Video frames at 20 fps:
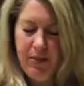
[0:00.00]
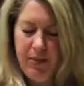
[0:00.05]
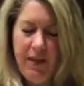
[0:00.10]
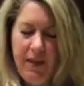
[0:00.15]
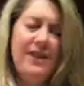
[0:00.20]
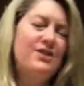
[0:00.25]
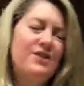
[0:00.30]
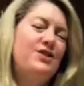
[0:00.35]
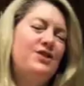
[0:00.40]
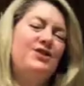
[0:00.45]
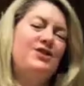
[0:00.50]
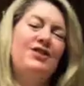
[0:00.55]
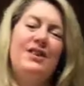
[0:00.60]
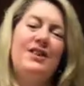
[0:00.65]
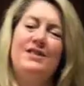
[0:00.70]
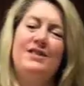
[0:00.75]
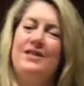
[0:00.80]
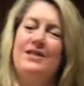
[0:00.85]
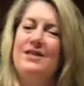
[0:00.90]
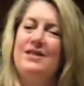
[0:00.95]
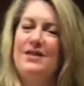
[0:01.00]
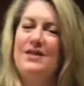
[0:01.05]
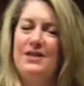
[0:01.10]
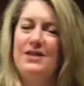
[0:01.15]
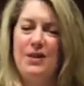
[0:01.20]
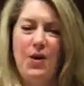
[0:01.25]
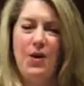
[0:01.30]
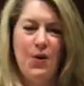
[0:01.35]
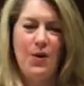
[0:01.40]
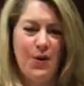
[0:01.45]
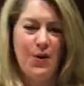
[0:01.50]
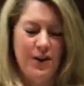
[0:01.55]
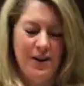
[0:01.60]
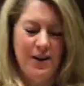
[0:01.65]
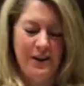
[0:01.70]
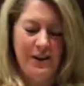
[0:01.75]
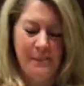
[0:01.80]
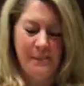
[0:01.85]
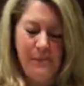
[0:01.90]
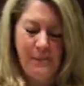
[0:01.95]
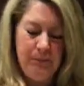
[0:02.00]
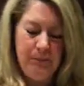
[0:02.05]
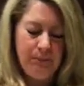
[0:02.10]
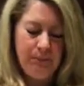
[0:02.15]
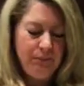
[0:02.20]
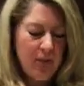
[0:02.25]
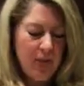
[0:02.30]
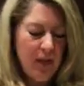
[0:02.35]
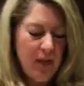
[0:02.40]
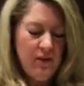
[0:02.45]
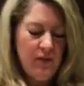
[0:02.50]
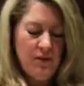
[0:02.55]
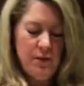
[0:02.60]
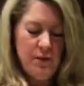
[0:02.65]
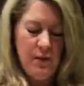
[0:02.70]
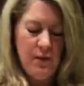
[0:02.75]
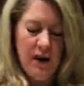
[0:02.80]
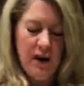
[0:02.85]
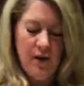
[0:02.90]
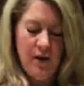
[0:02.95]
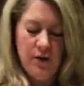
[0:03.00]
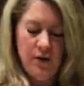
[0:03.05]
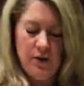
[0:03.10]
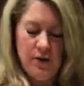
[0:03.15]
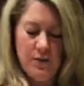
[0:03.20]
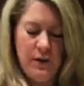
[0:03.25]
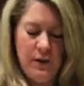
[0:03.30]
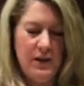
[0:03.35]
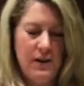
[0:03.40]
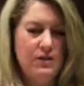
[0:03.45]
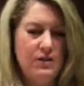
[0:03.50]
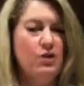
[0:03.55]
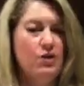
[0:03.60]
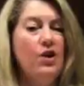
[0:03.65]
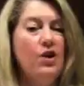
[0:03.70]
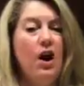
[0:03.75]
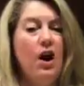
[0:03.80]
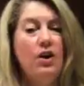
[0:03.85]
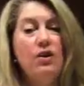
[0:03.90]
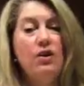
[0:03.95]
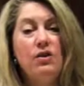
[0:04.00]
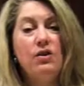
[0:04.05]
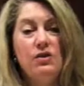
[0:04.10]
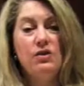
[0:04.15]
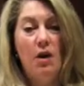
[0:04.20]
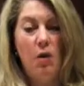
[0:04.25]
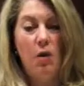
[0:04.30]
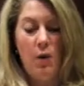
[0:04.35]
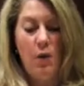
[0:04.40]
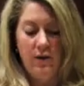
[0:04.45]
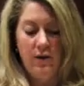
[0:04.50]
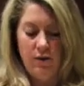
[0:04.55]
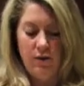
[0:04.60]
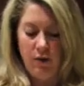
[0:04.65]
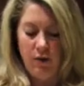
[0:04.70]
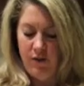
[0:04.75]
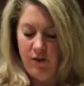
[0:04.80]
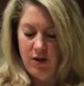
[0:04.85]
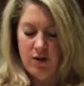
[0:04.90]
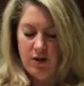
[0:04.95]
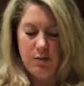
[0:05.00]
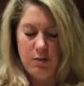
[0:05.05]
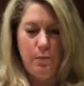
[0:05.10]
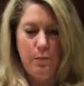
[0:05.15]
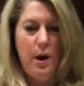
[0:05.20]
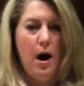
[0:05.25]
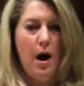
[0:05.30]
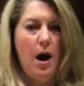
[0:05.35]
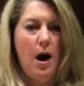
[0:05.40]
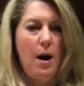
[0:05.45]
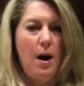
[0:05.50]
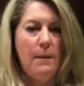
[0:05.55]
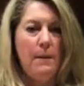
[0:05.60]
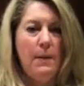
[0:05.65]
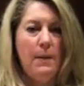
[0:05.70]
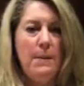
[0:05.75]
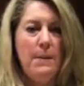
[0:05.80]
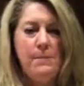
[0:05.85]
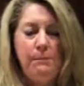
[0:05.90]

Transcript: It's just so good. The tomatoes, because they're not cooked all the way through, give you this pop.